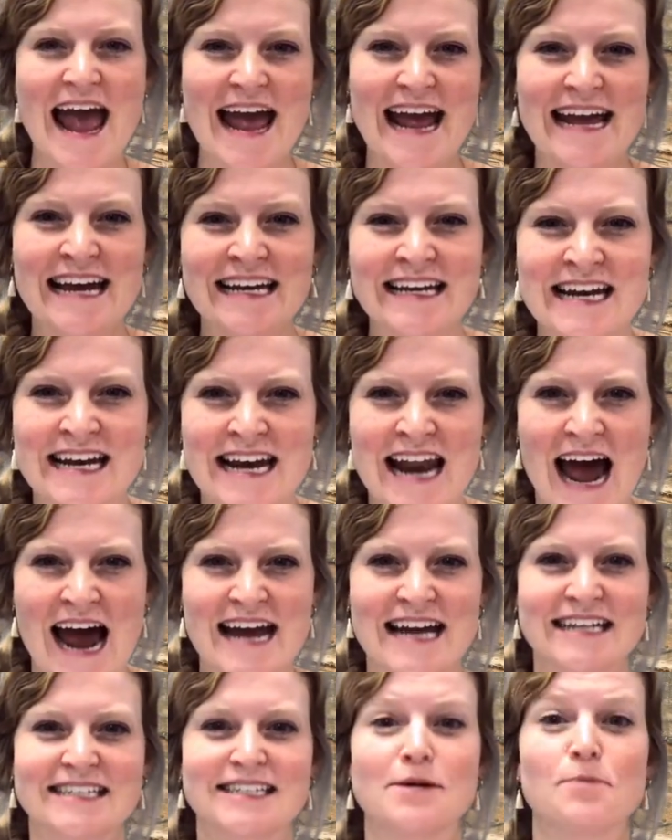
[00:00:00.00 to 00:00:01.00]

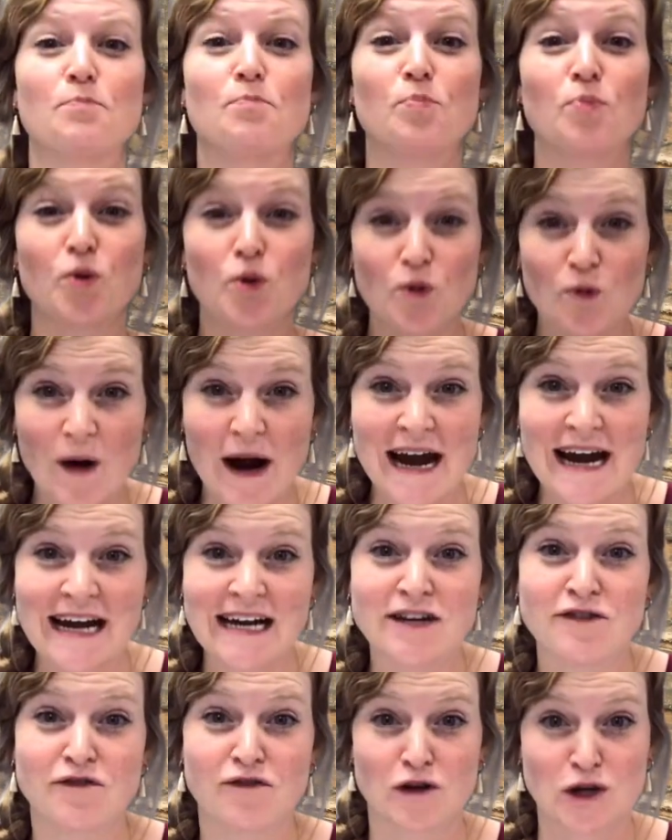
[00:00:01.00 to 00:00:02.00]
Ananias
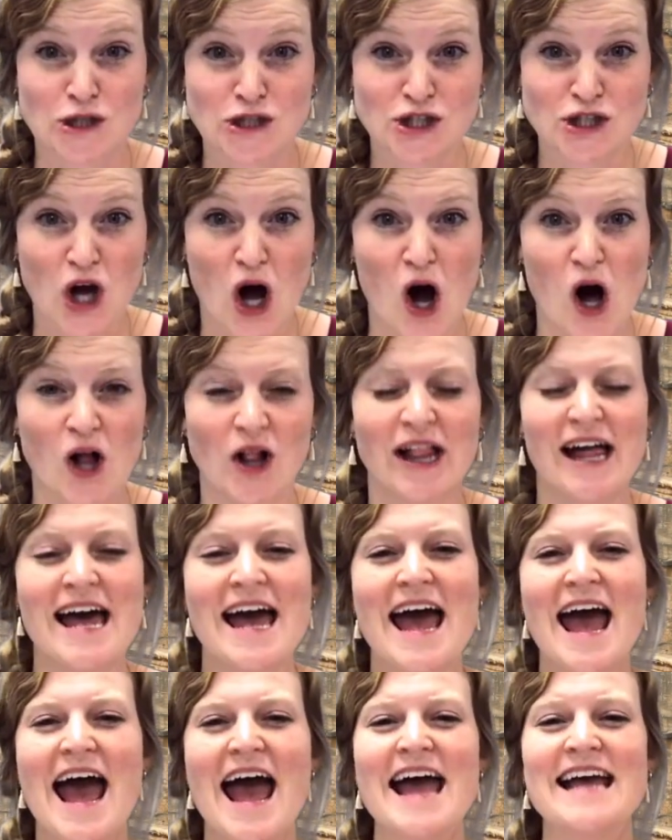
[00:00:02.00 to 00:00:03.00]
prayed for Saul,
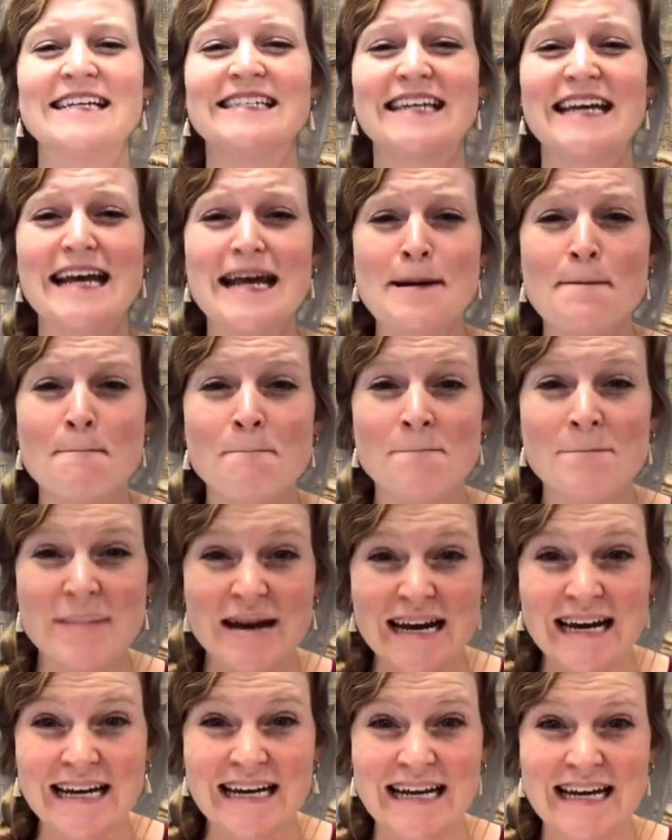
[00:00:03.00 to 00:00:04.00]
and
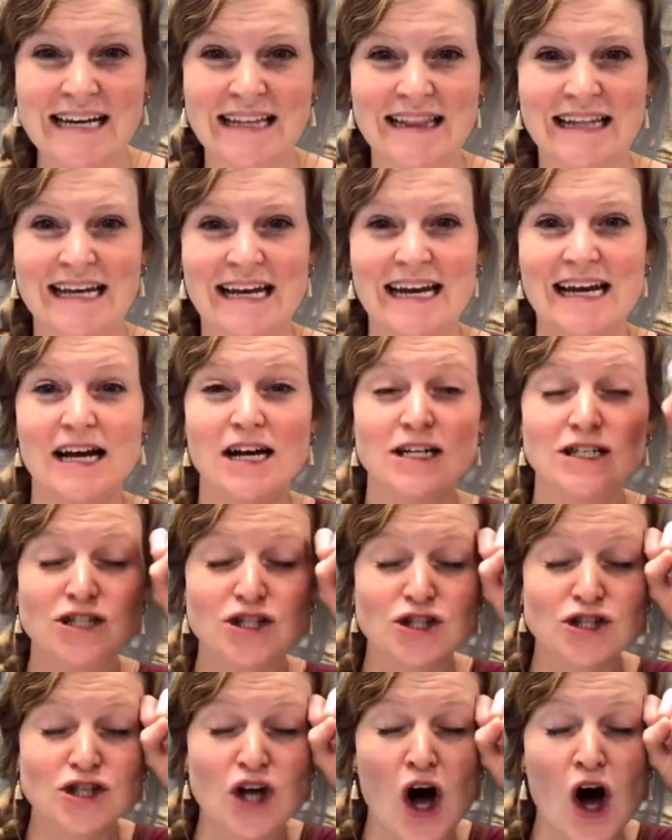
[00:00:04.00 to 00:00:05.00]
immediately
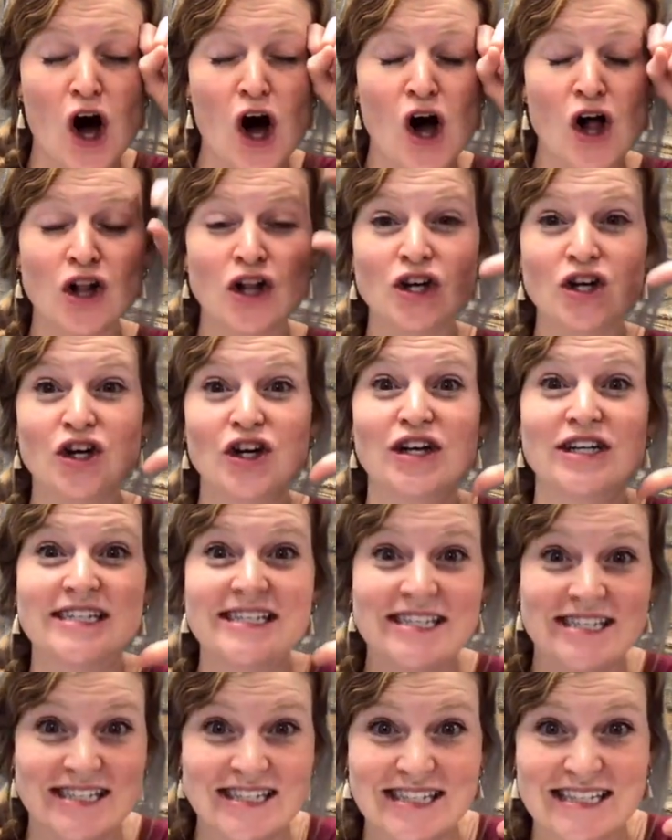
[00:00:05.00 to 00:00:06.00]
Saul could
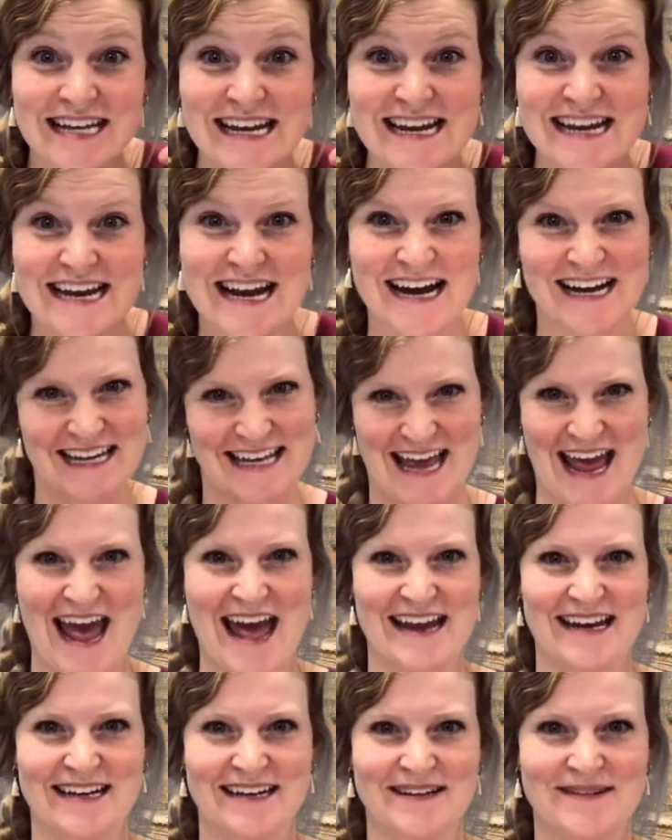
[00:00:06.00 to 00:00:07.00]
see
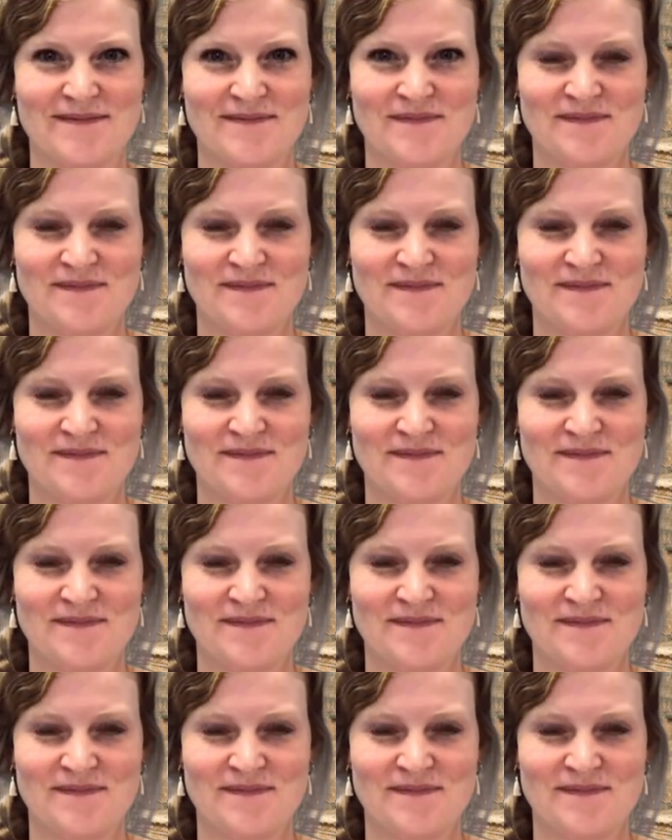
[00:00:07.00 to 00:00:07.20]
again.